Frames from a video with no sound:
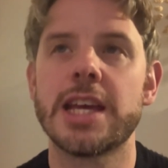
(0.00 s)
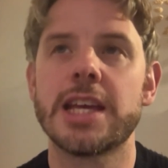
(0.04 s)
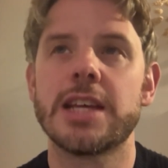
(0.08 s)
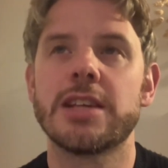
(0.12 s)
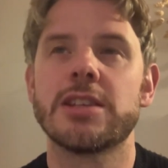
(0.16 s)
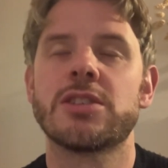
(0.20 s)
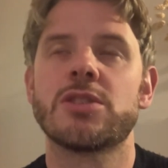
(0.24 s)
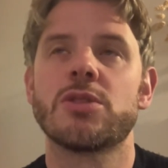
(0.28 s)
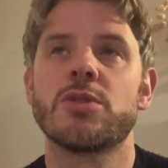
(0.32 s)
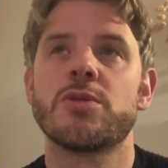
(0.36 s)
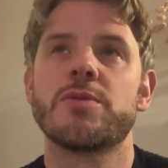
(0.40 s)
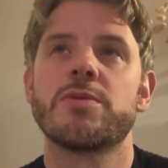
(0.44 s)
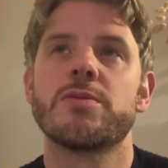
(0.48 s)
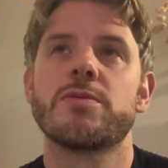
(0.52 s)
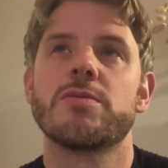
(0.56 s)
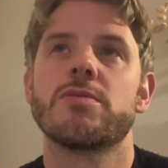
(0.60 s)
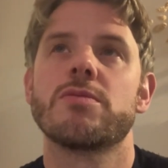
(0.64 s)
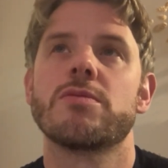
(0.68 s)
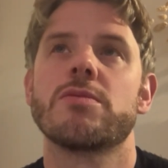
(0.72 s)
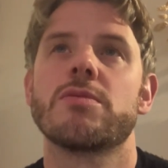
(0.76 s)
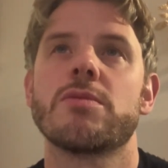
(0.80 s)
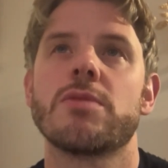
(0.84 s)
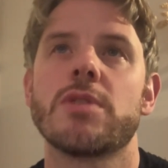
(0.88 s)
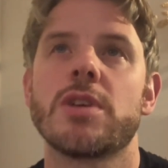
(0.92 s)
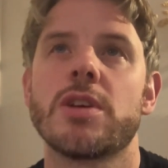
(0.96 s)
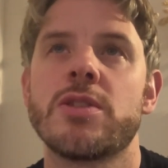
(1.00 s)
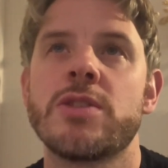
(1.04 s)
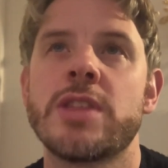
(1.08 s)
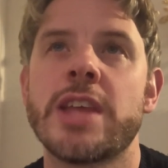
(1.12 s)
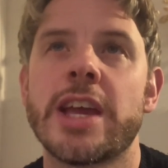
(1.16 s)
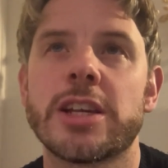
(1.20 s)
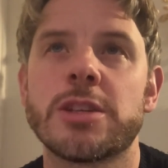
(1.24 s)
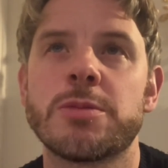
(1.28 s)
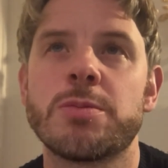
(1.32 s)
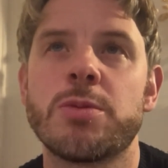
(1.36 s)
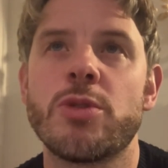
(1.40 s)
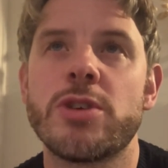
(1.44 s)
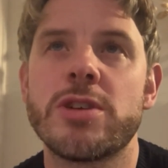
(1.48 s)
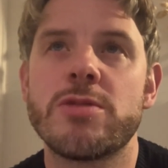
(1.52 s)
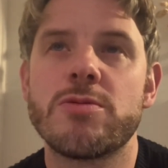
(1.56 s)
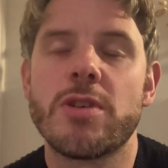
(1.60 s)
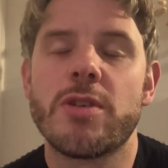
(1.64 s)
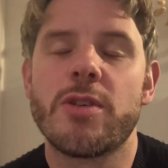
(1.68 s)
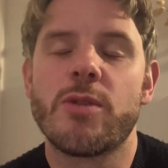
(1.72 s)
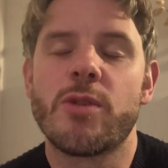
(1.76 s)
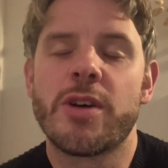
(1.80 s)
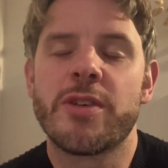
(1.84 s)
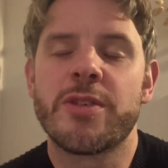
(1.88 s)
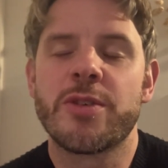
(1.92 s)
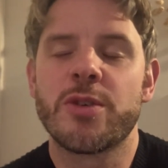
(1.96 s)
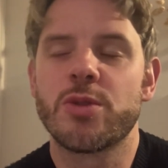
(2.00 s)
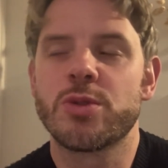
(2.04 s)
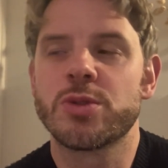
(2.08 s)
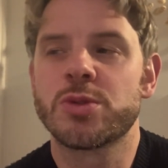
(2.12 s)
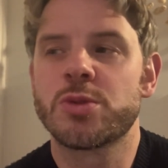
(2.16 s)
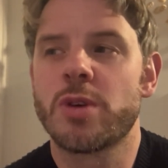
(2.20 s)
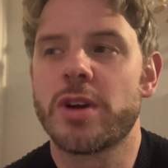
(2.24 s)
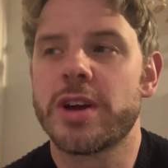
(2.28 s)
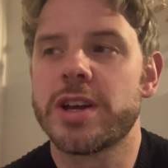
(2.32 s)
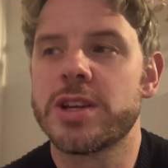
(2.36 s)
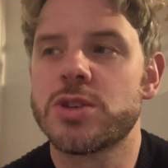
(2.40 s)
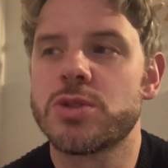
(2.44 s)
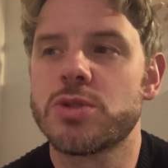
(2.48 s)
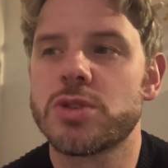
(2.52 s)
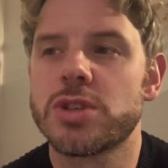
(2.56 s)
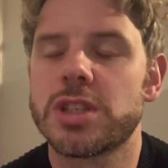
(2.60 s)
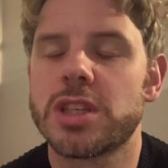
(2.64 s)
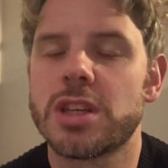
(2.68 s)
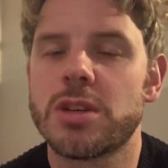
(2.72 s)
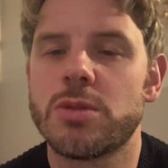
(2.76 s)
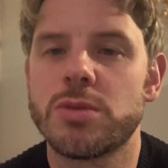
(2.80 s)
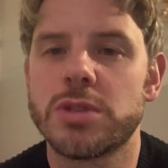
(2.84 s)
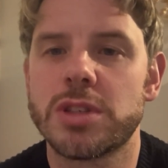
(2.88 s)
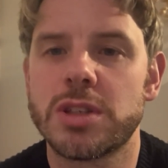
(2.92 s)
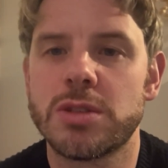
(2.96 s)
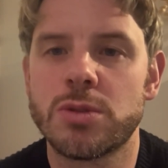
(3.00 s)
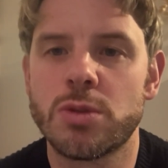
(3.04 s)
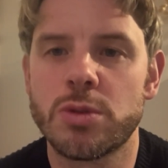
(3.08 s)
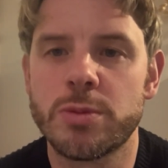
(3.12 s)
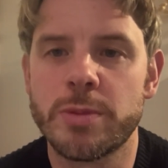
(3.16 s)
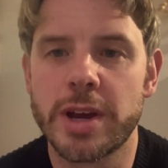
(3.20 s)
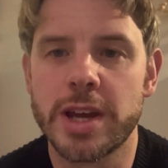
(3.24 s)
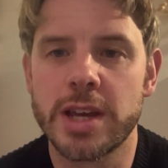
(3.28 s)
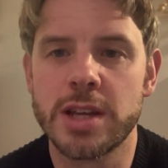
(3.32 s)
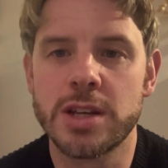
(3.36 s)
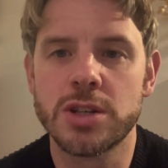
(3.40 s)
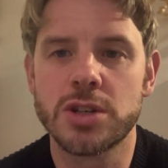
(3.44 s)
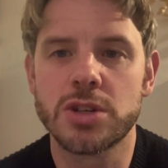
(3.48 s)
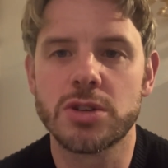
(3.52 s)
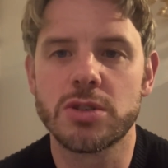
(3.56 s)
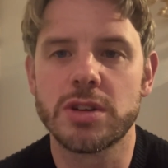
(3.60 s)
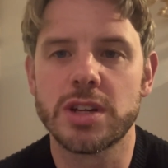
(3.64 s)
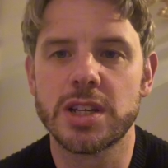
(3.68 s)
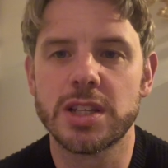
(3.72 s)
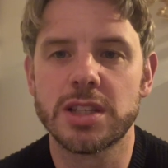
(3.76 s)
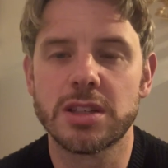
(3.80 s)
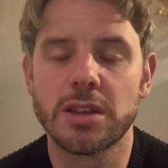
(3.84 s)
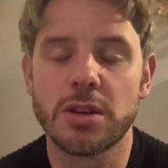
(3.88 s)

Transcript: Sort of next point I thought was quite interesting was he talking about injuries.